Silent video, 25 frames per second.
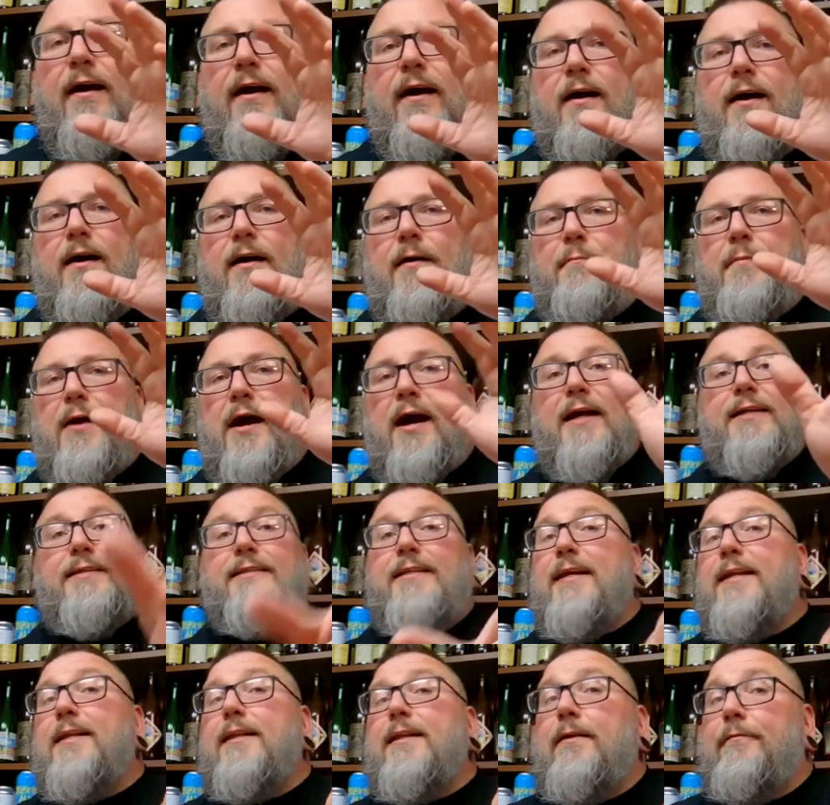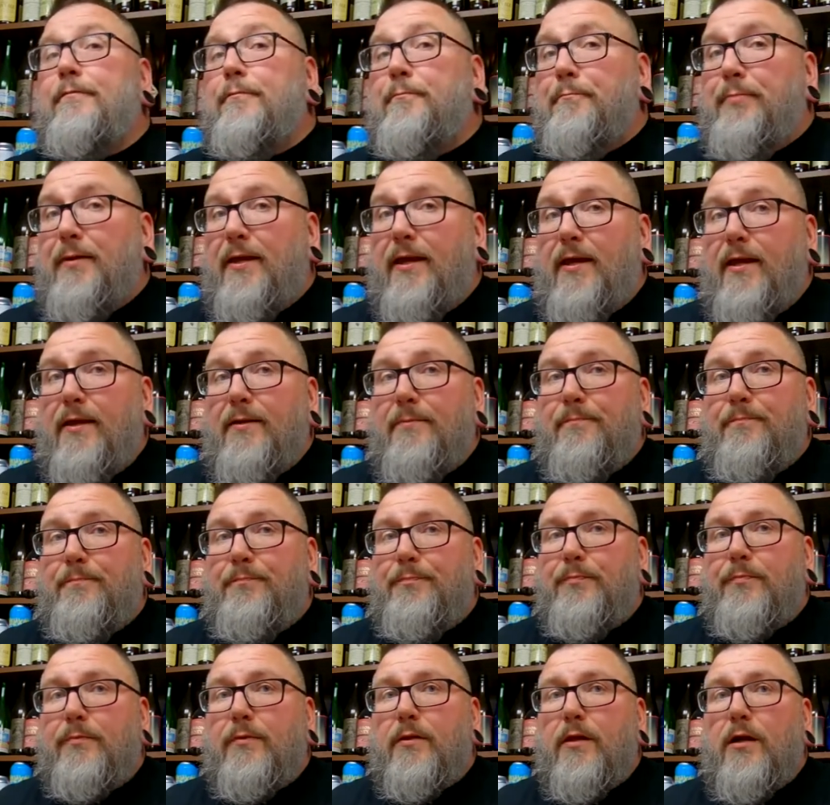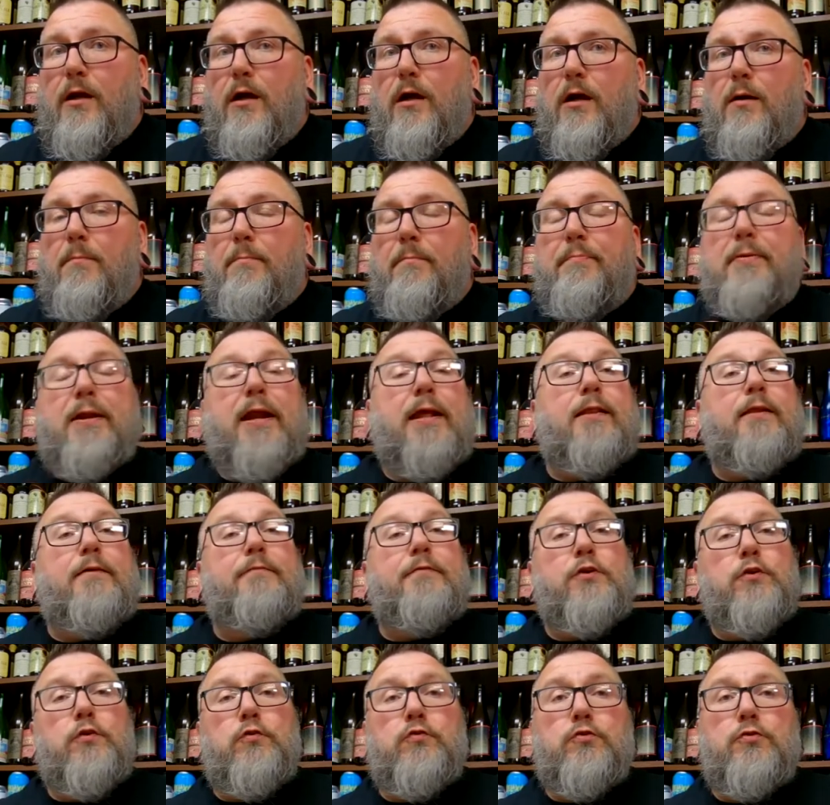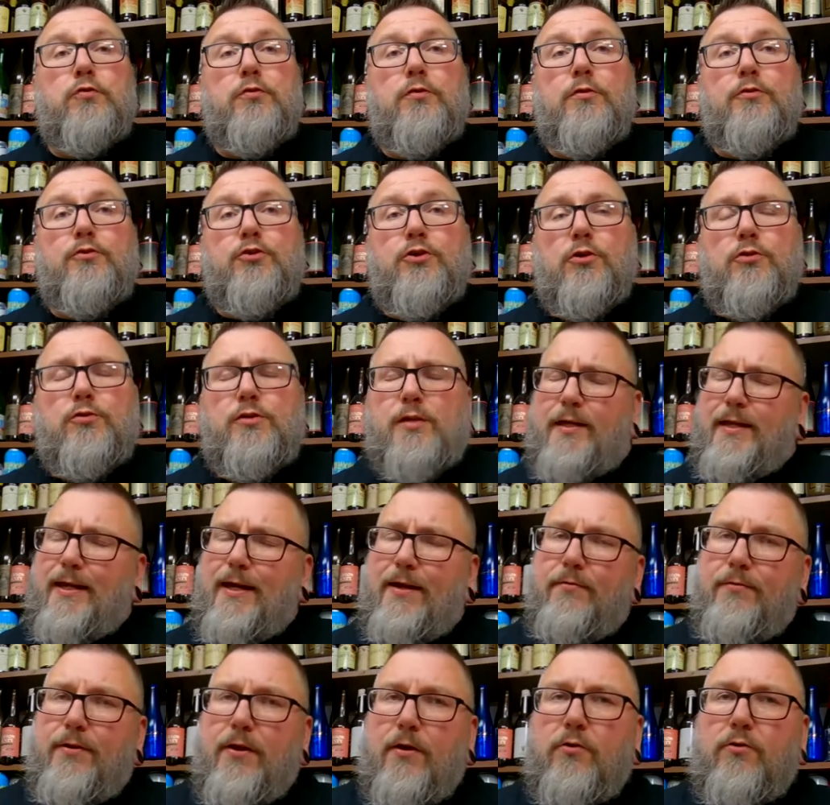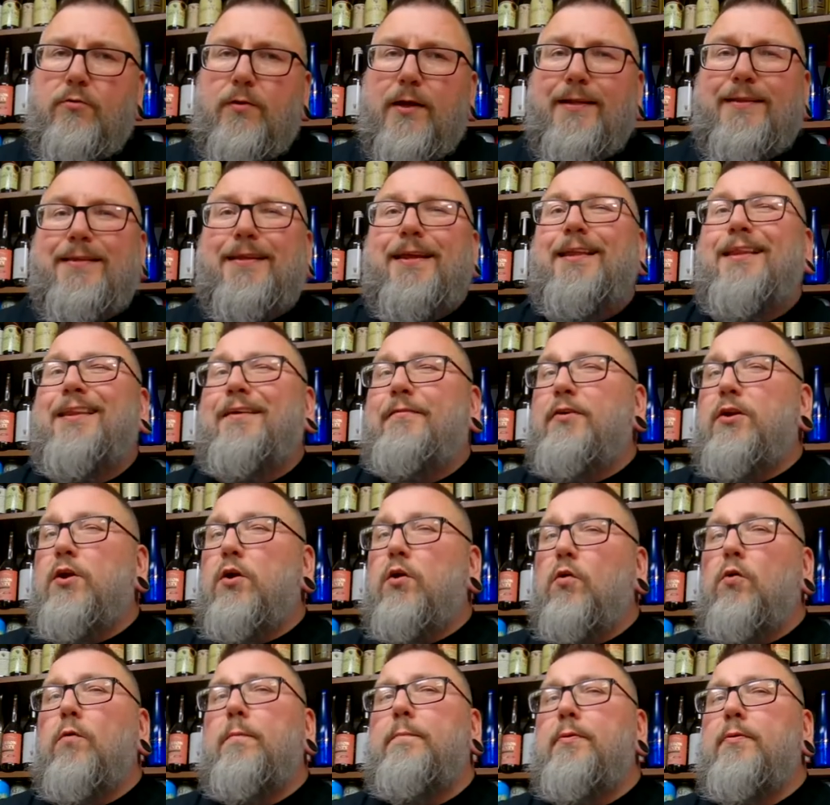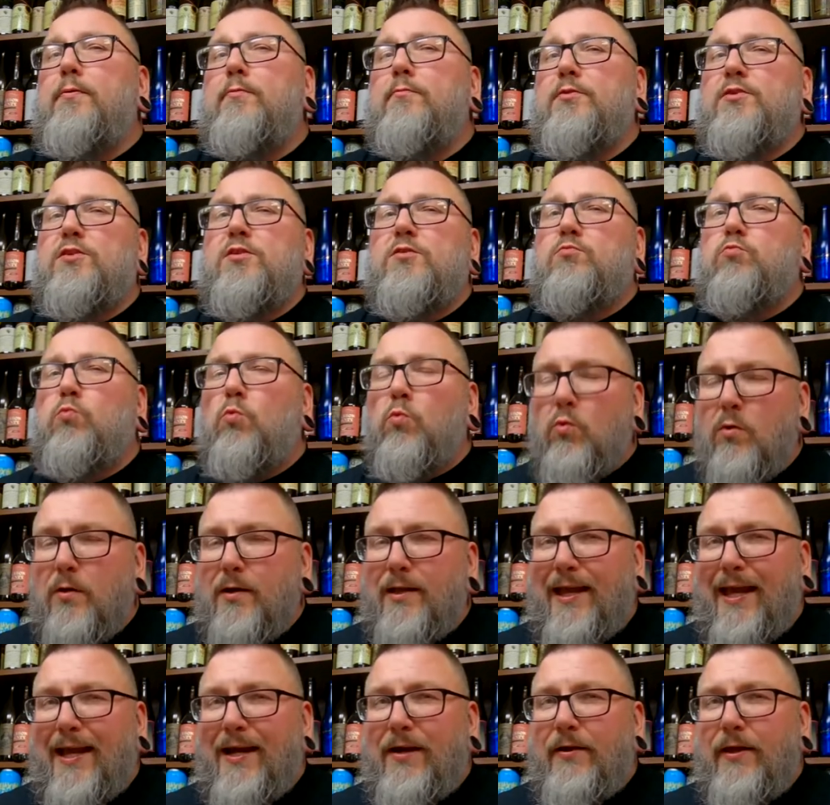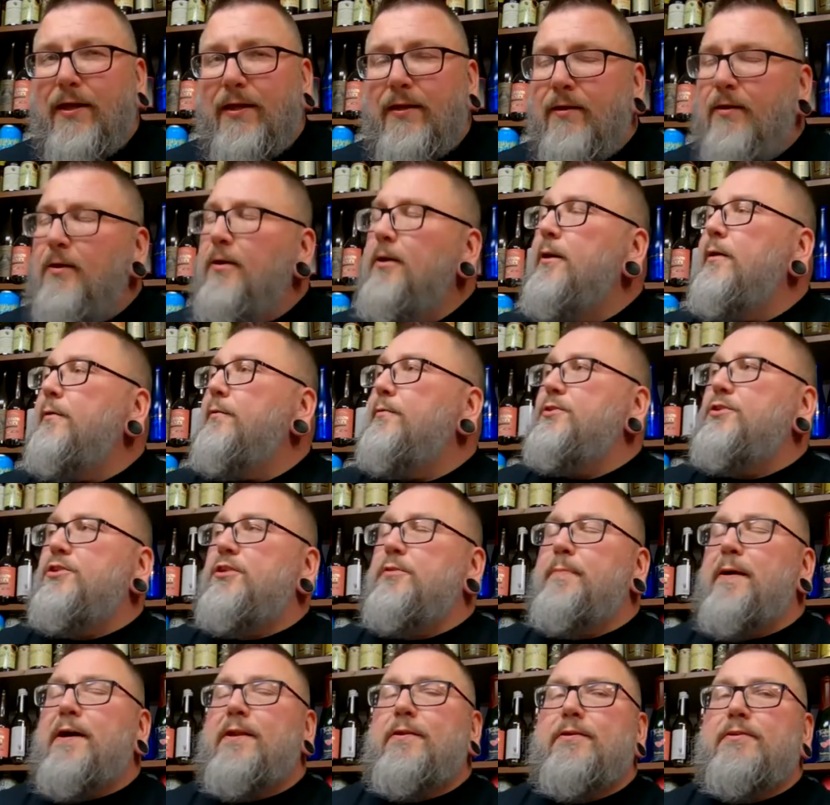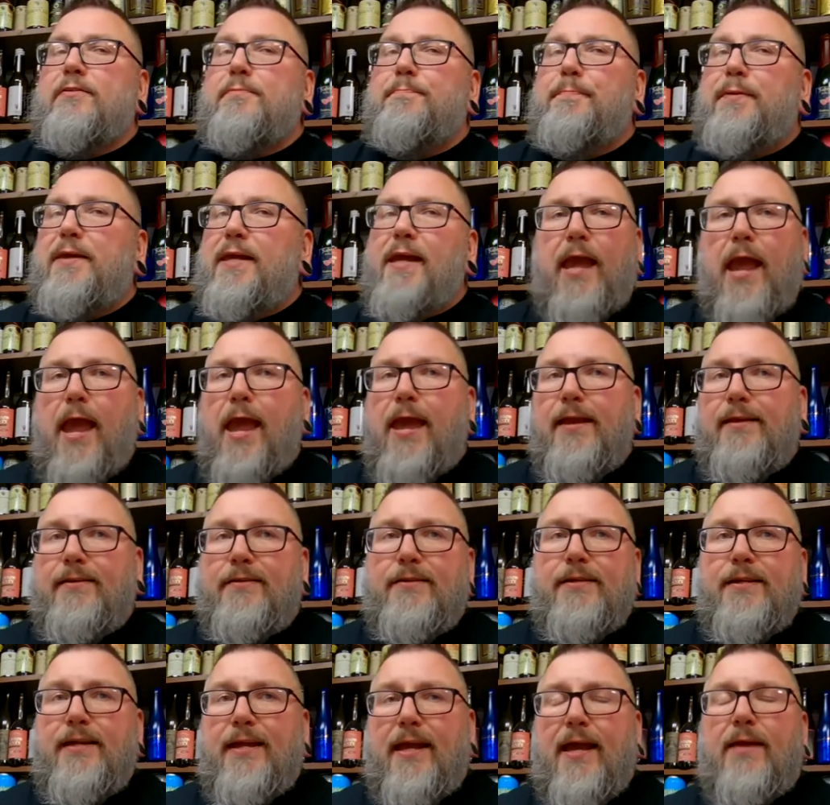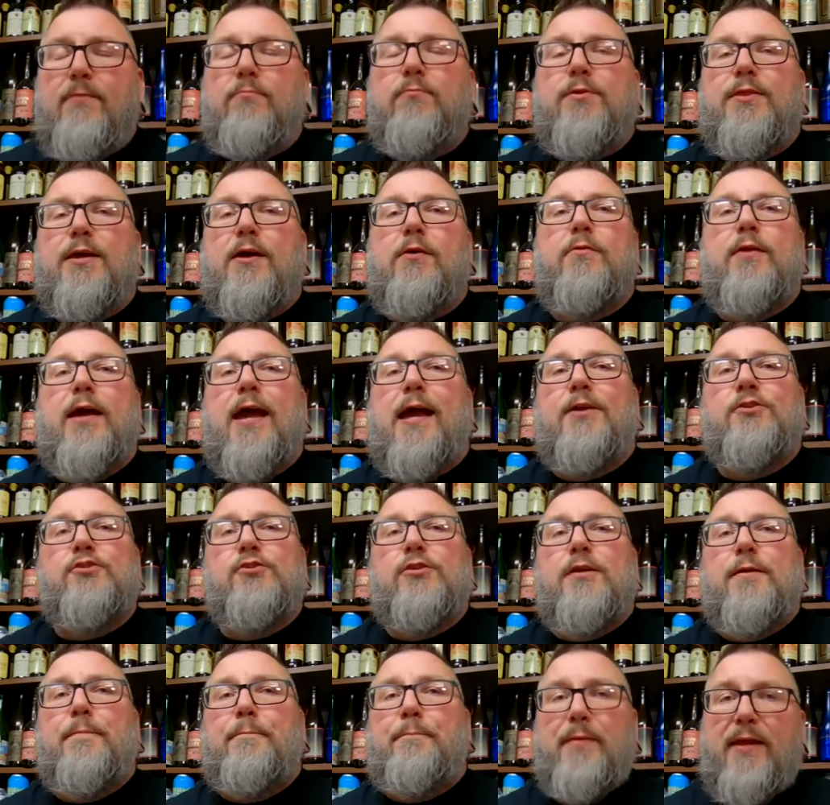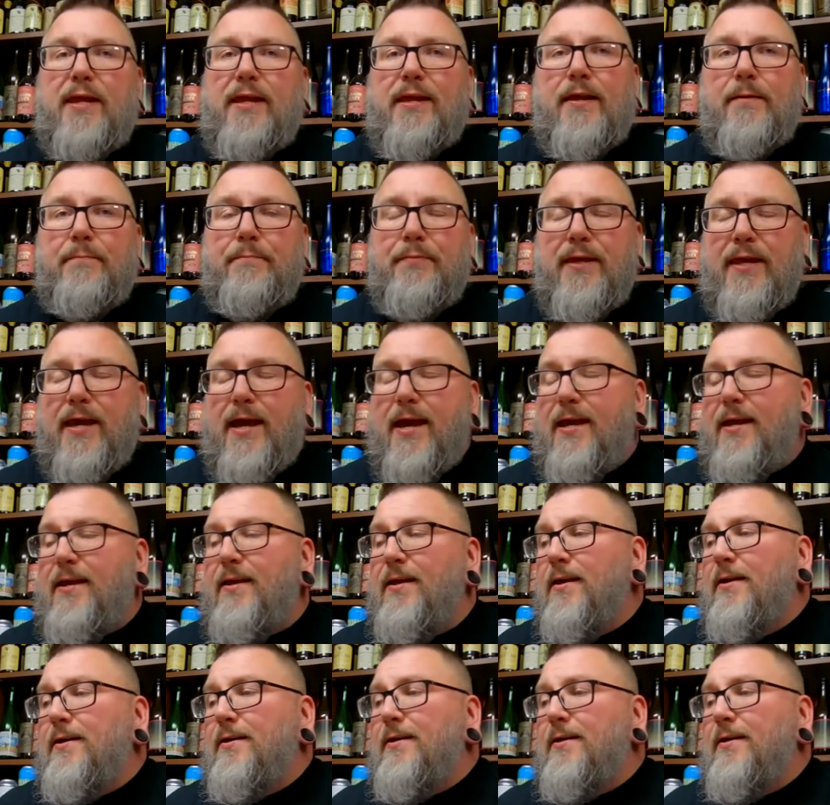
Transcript: I did live in PA. But I live in New Jersey now. Now, granted, I live in Hope, which is Warren County, which is about as PA as you can get without actually being in PA.